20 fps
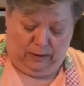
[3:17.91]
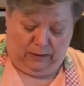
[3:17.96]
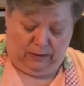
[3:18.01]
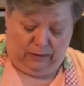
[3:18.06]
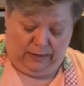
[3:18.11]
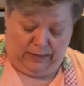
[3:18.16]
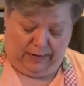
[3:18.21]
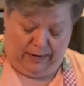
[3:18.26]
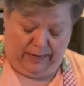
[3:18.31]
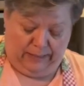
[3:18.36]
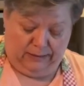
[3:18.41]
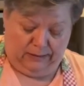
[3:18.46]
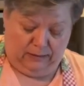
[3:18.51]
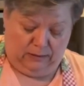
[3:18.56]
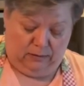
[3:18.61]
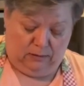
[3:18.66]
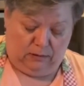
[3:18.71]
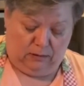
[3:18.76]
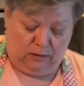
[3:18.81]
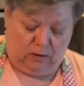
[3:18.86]
that
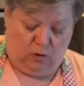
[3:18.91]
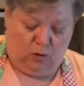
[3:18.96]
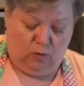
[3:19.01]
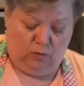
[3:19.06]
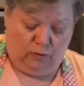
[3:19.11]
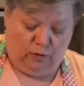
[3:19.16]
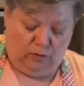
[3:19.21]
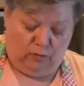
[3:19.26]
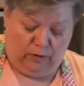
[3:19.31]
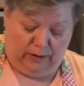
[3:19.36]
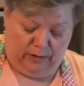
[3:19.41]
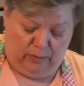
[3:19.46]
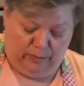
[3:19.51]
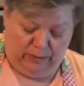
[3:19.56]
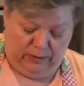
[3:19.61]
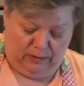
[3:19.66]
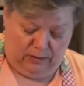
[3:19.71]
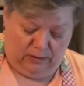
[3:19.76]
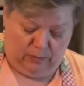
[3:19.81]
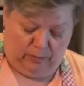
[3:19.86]
hasn't
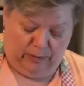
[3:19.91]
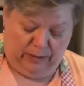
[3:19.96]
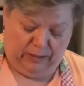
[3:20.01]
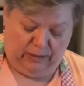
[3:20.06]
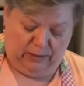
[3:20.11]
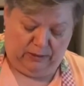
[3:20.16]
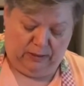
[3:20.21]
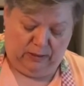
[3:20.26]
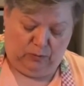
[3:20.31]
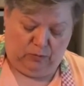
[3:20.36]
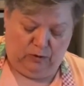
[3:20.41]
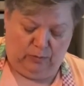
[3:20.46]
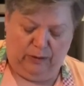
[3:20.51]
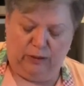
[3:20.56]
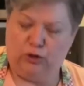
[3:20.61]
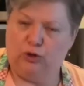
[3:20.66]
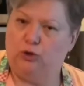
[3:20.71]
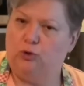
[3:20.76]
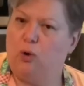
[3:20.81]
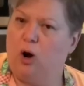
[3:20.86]
over-ripened because it would be
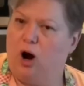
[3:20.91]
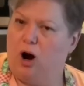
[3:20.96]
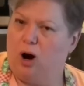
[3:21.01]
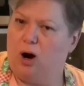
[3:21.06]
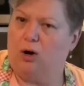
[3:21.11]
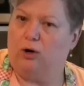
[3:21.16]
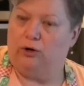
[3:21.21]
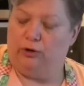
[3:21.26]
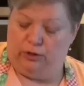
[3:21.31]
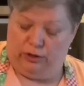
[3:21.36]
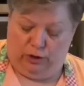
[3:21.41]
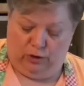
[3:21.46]
too hard.